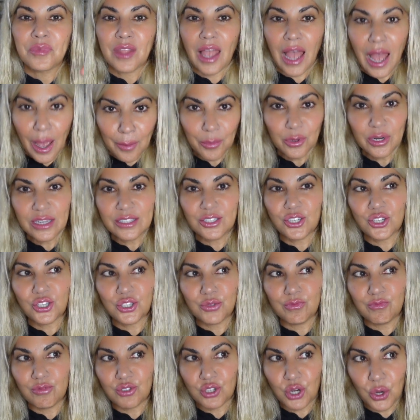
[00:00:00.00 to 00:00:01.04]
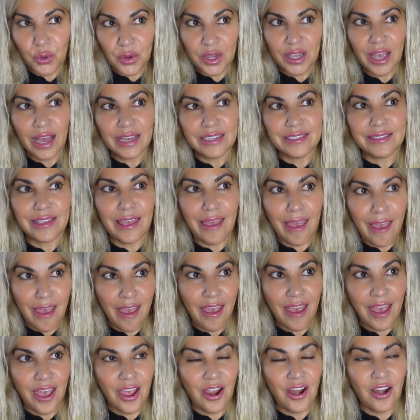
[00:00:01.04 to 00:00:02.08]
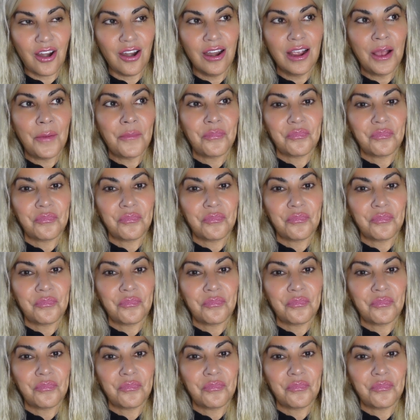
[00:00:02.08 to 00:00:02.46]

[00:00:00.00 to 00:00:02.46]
I'm going to show you guys the hair